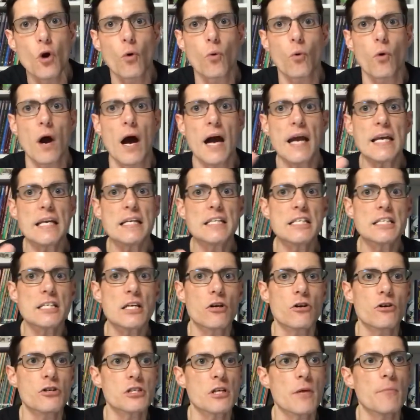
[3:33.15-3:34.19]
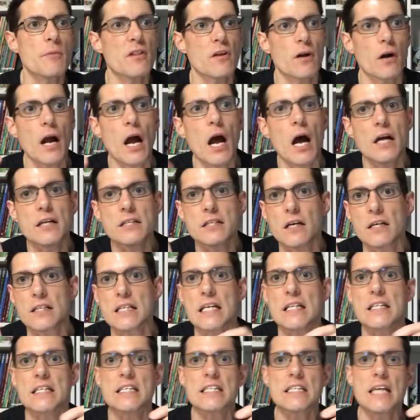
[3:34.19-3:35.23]
where I consider some of their conduct
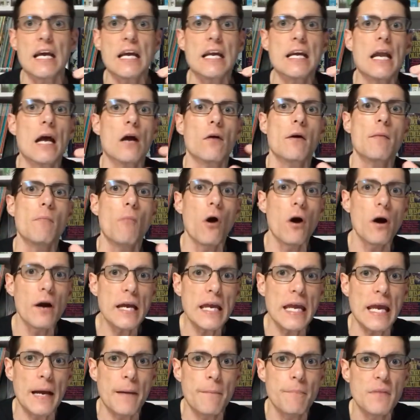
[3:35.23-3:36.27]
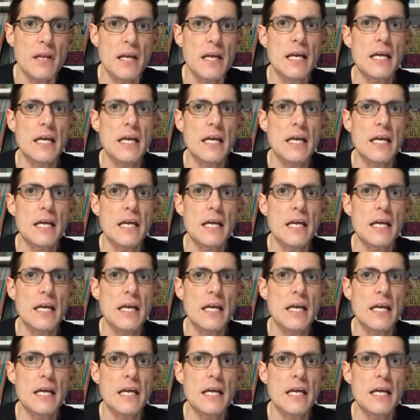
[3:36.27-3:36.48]
in the secondary market